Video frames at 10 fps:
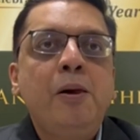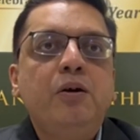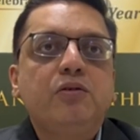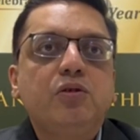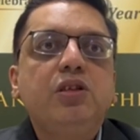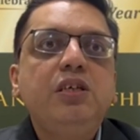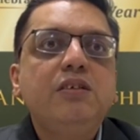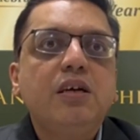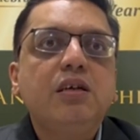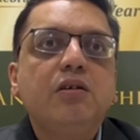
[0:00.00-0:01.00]
So these
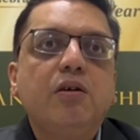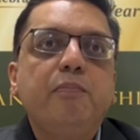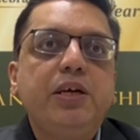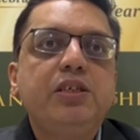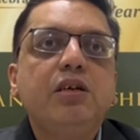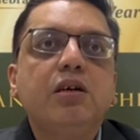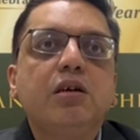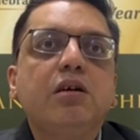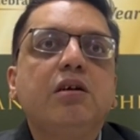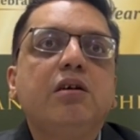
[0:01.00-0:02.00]
are the major
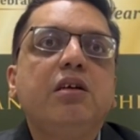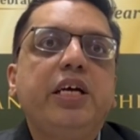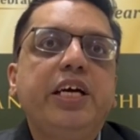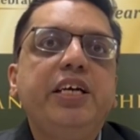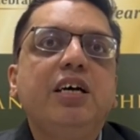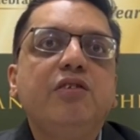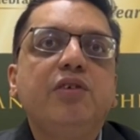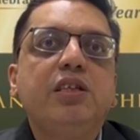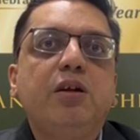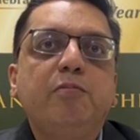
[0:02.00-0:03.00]
areas where
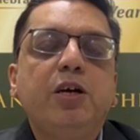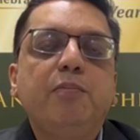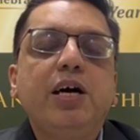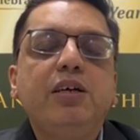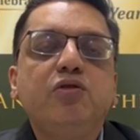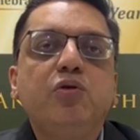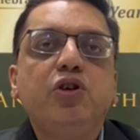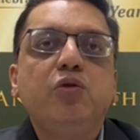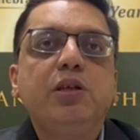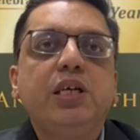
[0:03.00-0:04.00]
the demand is going
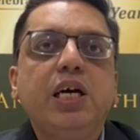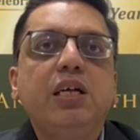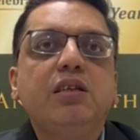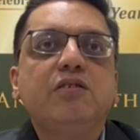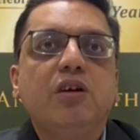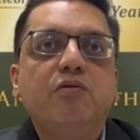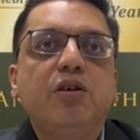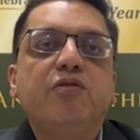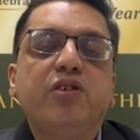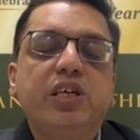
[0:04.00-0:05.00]
to be there in the silver
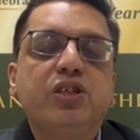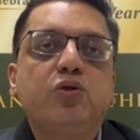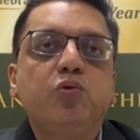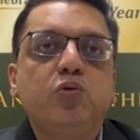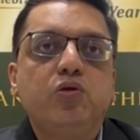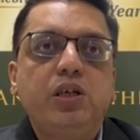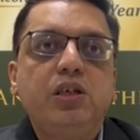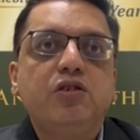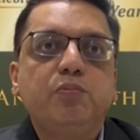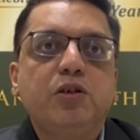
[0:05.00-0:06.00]
for next 2 to 3
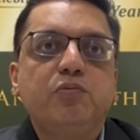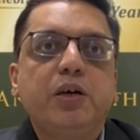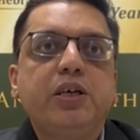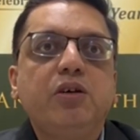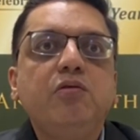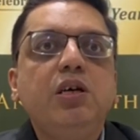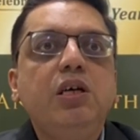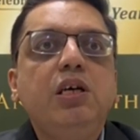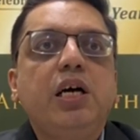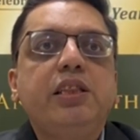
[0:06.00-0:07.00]
years perspective,
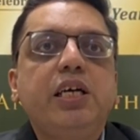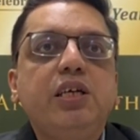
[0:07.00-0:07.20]
and that